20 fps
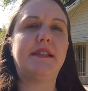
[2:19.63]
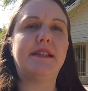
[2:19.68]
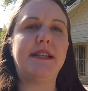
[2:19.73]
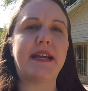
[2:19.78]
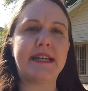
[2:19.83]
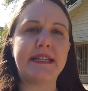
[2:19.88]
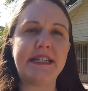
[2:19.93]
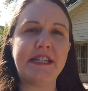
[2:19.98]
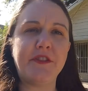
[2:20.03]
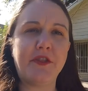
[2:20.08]

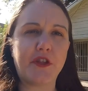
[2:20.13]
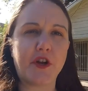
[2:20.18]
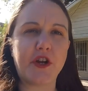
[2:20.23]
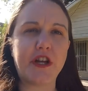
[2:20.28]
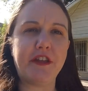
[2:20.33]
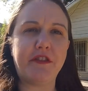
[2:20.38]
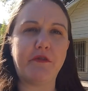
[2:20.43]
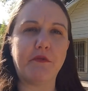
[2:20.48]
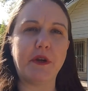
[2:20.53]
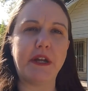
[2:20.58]

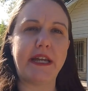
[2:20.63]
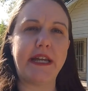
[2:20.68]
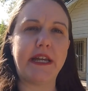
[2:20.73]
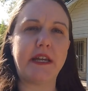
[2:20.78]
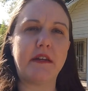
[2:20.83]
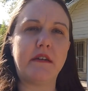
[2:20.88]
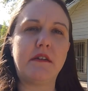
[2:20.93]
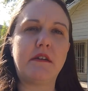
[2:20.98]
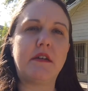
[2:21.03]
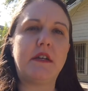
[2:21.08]

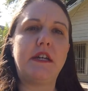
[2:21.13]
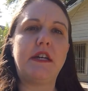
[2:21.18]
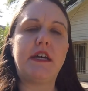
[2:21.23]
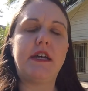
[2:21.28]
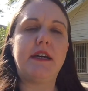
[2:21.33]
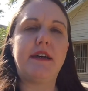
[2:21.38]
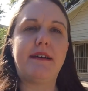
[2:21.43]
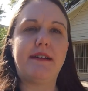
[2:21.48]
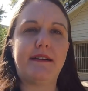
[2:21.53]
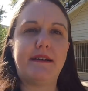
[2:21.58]
1933,
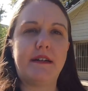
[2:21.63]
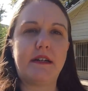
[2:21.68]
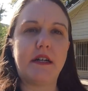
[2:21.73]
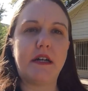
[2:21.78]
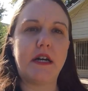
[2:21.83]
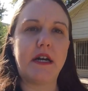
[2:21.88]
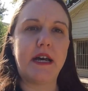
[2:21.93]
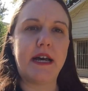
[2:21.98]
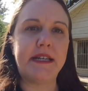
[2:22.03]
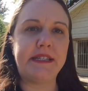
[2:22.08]

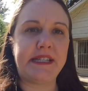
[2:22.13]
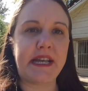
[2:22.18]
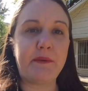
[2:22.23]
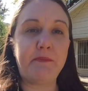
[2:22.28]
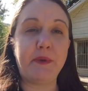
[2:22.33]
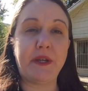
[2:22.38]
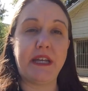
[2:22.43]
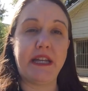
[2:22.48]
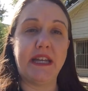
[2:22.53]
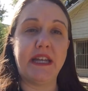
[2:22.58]
a
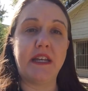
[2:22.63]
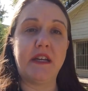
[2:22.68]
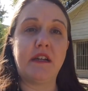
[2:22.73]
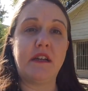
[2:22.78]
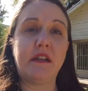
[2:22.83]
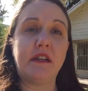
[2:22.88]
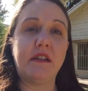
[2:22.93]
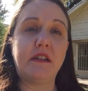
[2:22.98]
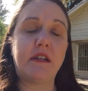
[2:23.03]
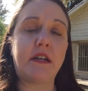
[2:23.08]
deputy
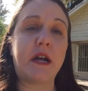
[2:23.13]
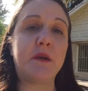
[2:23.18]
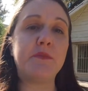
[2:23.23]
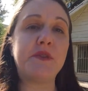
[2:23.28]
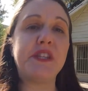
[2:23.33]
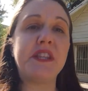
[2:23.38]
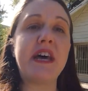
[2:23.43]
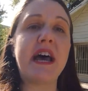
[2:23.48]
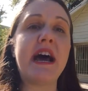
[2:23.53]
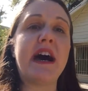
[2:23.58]
comes
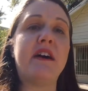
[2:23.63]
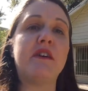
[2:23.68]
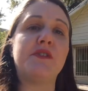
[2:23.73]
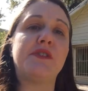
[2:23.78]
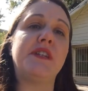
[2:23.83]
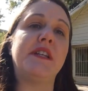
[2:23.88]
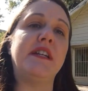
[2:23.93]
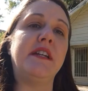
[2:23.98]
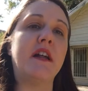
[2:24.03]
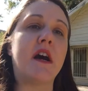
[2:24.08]
to the house
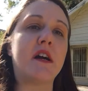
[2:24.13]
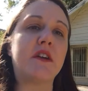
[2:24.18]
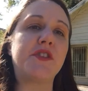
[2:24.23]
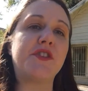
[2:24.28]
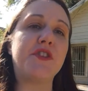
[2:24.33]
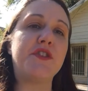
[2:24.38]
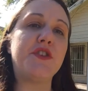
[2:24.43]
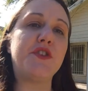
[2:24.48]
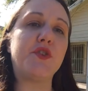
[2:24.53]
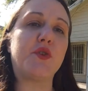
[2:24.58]
and he knocks
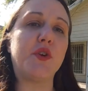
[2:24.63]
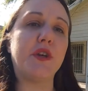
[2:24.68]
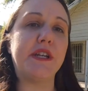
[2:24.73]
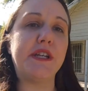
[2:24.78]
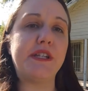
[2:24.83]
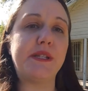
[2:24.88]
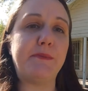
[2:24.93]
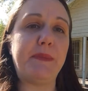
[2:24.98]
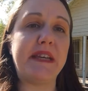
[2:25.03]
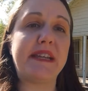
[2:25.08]
on the door and he
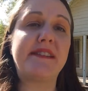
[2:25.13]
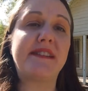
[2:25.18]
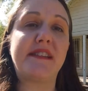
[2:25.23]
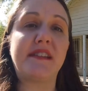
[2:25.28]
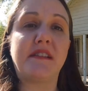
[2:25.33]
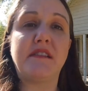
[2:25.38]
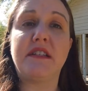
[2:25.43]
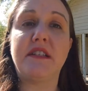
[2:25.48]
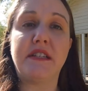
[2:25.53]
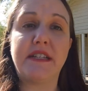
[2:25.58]
speaks
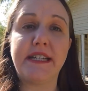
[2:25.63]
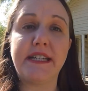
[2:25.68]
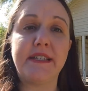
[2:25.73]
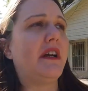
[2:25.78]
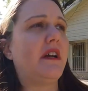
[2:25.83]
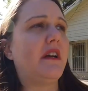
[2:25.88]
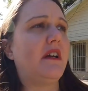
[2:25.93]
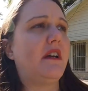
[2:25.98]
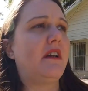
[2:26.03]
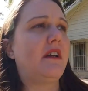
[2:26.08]
to
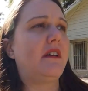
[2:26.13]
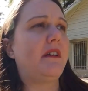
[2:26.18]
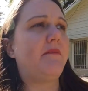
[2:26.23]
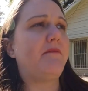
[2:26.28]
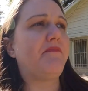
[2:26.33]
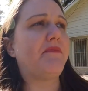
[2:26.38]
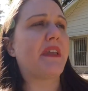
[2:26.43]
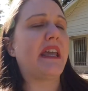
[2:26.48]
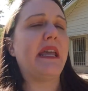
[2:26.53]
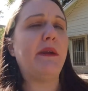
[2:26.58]
Lillie.
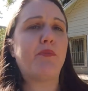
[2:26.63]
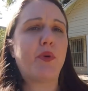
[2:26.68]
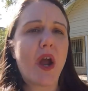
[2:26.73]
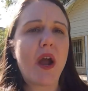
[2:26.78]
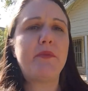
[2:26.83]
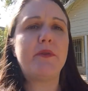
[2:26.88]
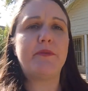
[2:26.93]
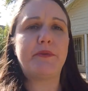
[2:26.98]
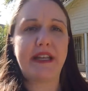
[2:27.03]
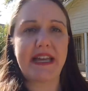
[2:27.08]
He
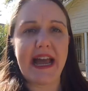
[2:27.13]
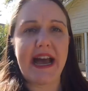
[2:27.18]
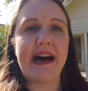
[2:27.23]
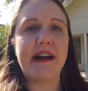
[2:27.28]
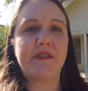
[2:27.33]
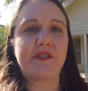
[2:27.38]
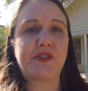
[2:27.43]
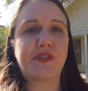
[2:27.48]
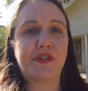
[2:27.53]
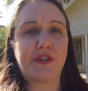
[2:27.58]
probably
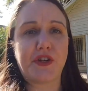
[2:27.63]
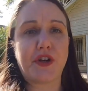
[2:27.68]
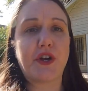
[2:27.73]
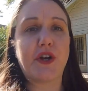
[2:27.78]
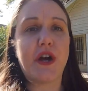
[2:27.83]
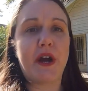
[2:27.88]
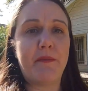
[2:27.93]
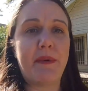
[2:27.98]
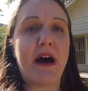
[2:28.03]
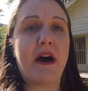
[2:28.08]
asks
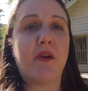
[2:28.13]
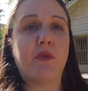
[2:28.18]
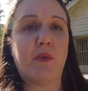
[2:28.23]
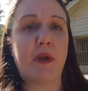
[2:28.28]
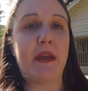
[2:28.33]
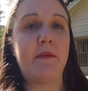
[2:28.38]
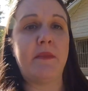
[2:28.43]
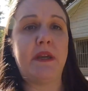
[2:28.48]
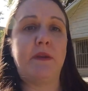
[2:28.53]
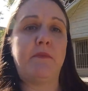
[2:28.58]
her about
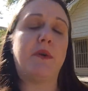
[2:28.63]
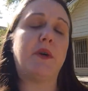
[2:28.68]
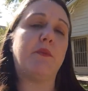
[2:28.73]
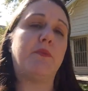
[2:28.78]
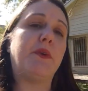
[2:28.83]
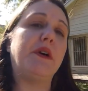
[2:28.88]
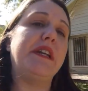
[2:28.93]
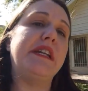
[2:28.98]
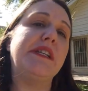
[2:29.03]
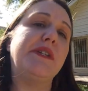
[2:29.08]
Raymond, but
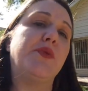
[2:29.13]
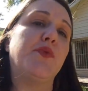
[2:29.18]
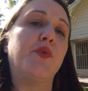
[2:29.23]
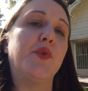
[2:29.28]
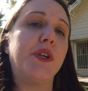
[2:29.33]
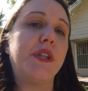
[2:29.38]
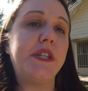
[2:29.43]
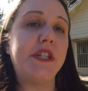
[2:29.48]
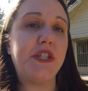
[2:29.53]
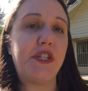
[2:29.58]
what he's
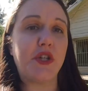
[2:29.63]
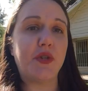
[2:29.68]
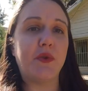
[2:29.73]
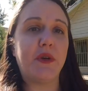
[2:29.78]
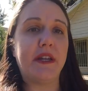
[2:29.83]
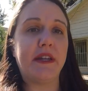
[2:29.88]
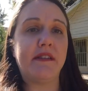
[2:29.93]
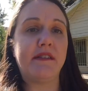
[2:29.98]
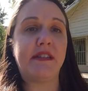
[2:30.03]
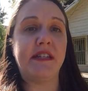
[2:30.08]
really
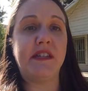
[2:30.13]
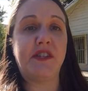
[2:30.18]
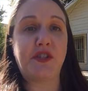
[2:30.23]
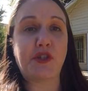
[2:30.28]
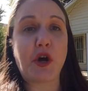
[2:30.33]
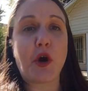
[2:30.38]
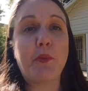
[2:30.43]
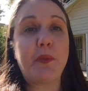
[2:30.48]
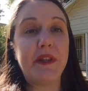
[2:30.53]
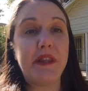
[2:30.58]
doing is he's
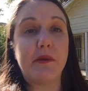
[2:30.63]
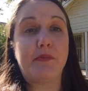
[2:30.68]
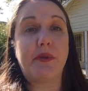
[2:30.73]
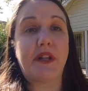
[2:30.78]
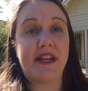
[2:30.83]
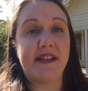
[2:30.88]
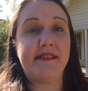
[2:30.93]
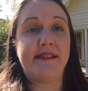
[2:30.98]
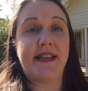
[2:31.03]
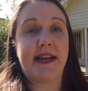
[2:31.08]
scoping the
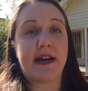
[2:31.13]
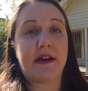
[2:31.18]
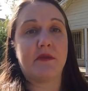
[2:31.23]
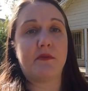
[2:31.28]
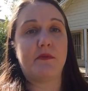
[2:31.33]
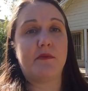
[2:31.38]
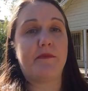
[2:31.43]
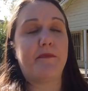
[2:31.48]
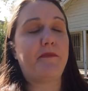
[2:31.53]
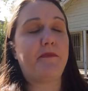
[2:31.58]
place out.